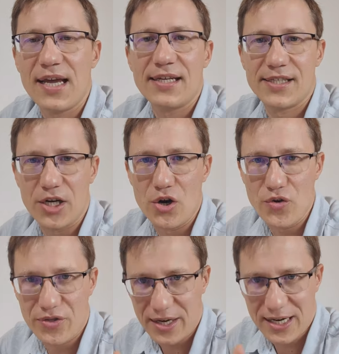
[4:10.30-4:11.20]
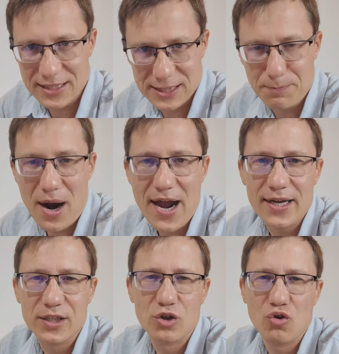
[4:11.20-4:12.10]
So the
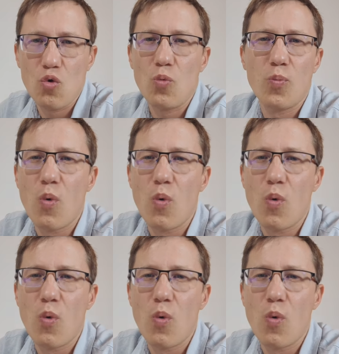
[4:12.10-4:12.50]
conspired group,